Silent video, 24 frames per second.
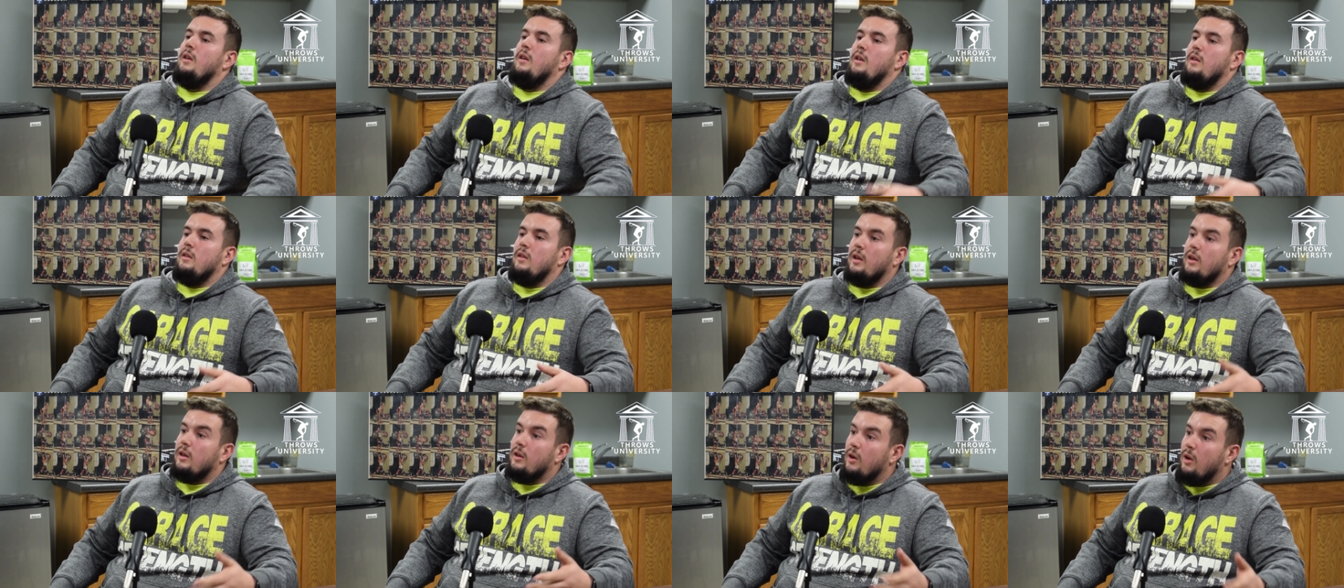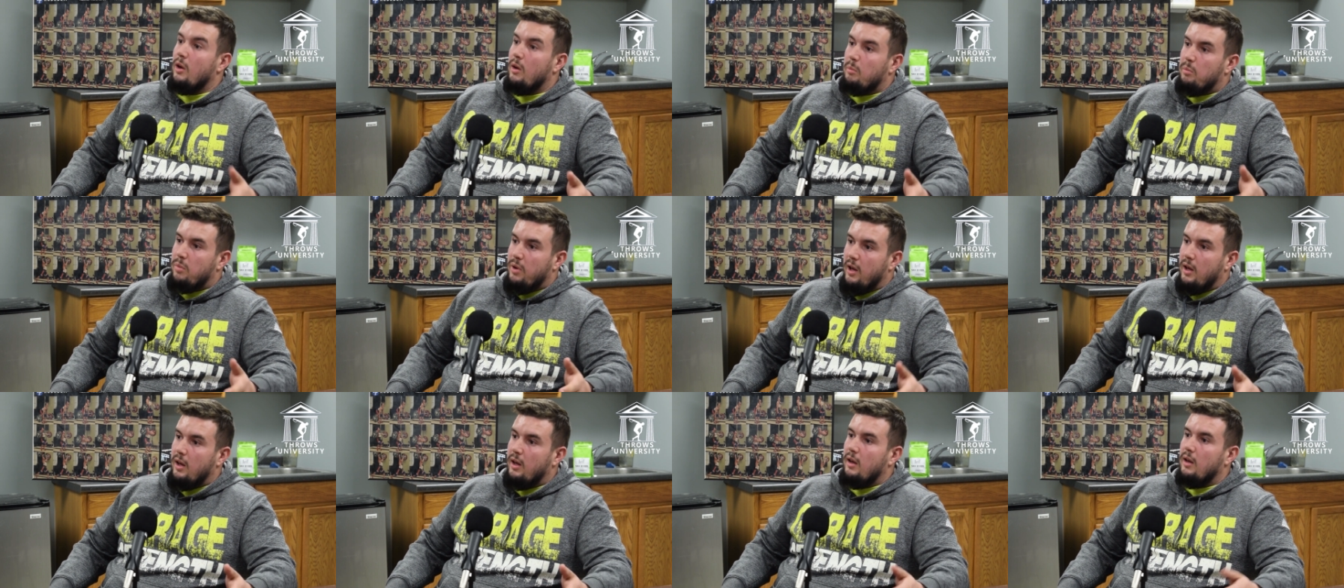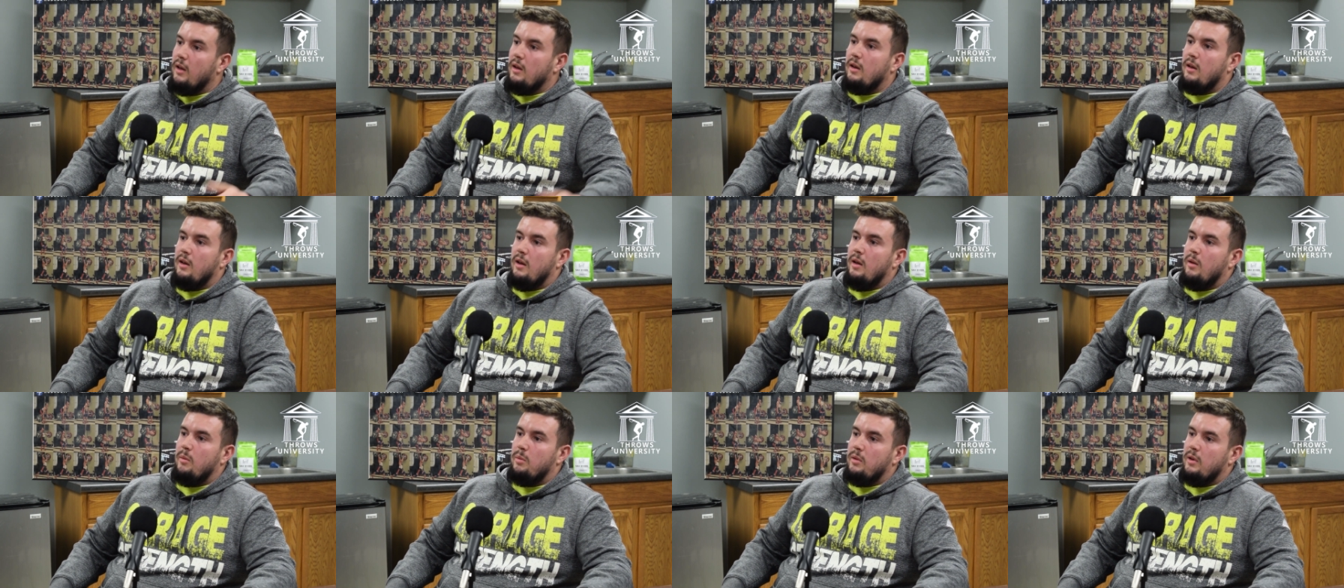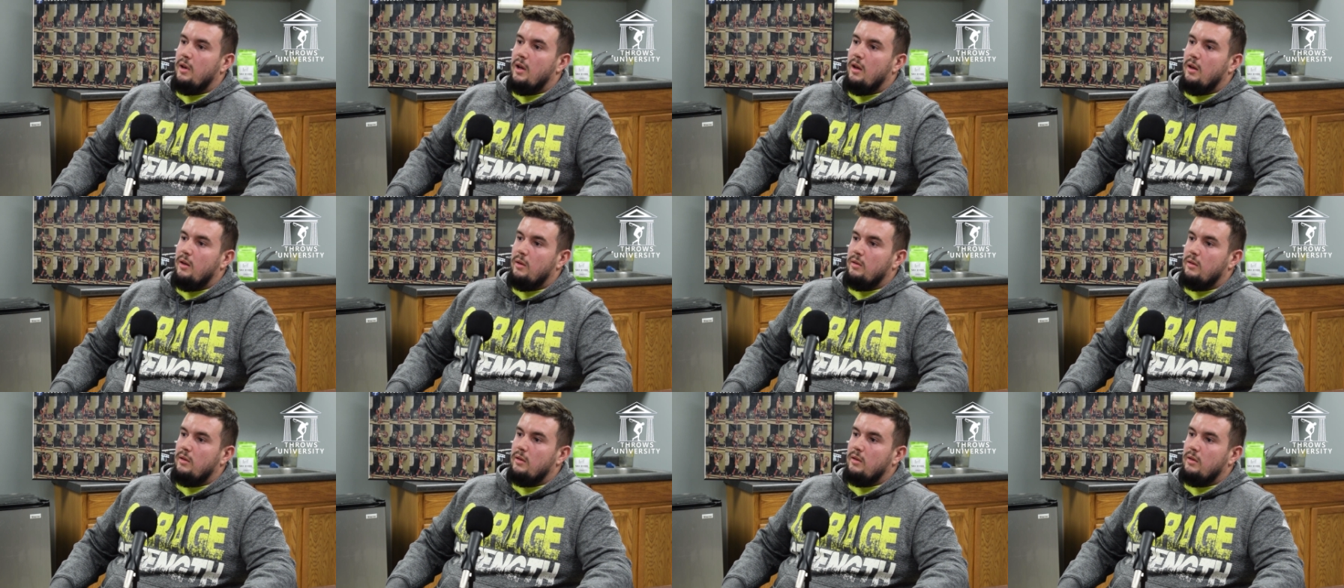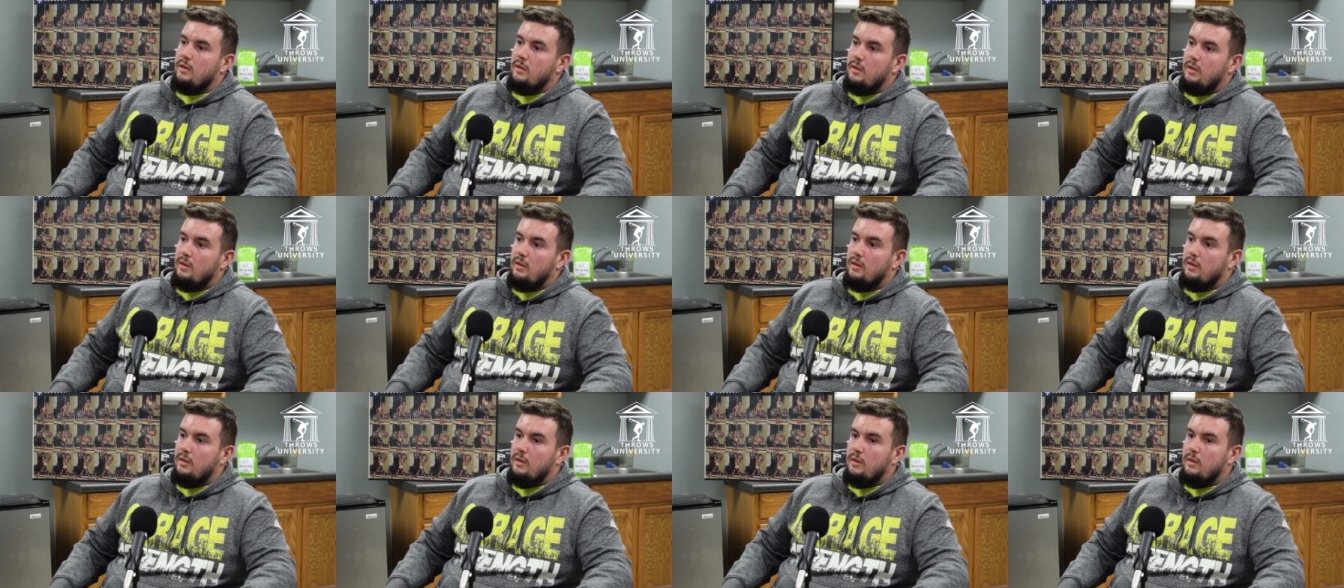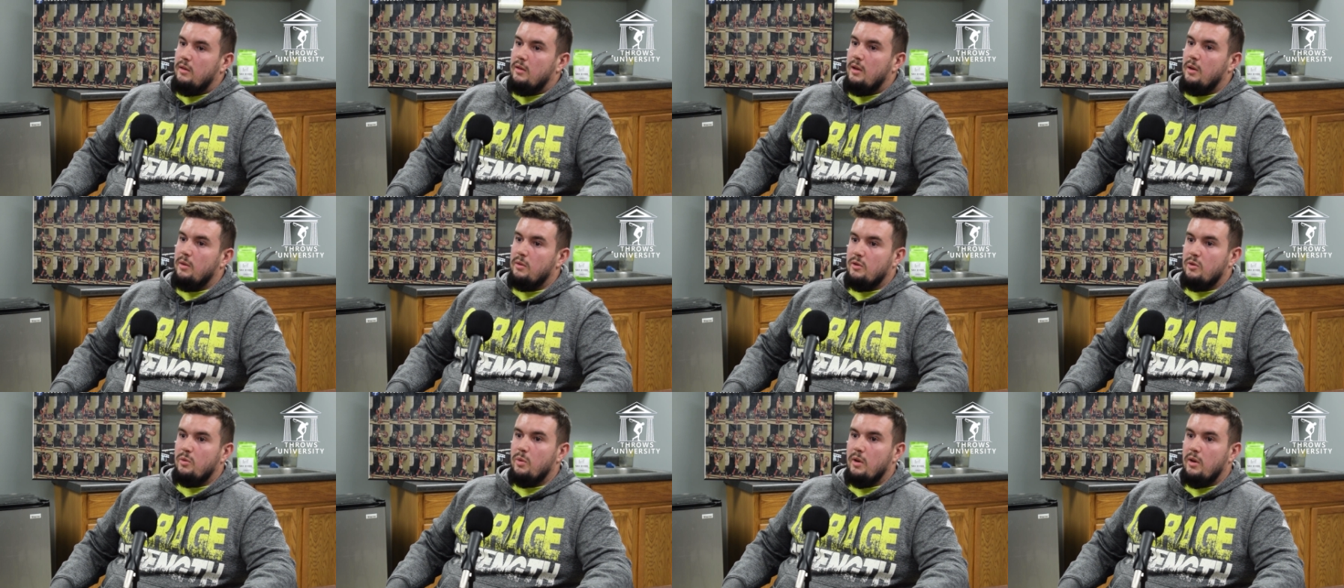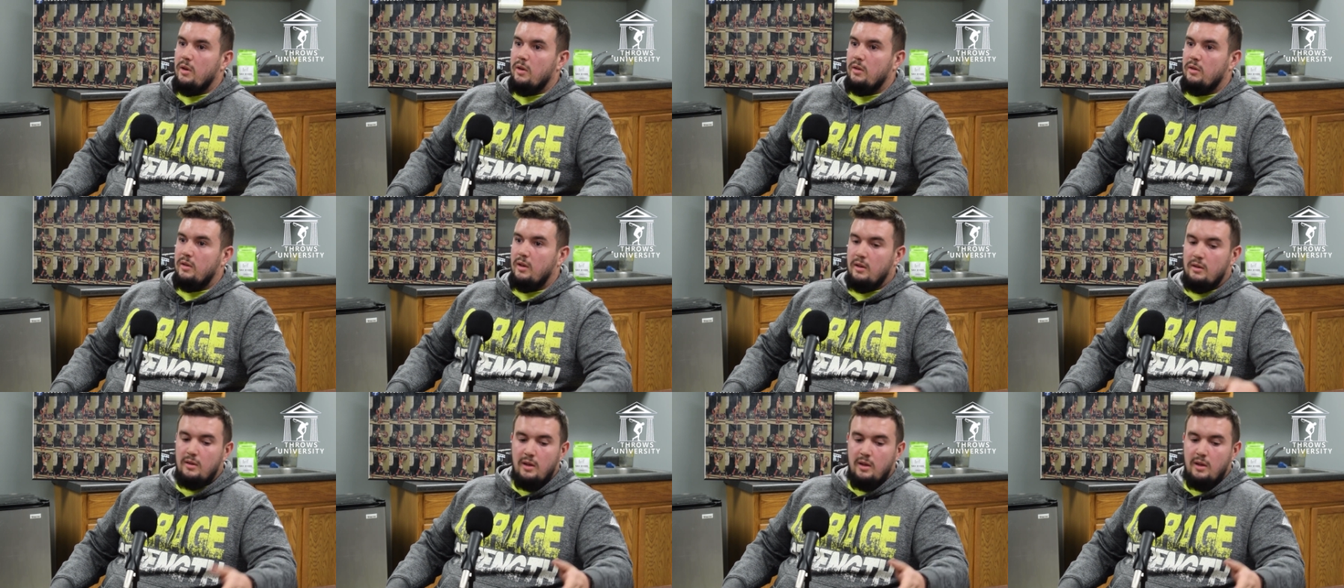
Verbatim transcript: like you know, paying and helping out, and mm-hmm. it was just one of those things.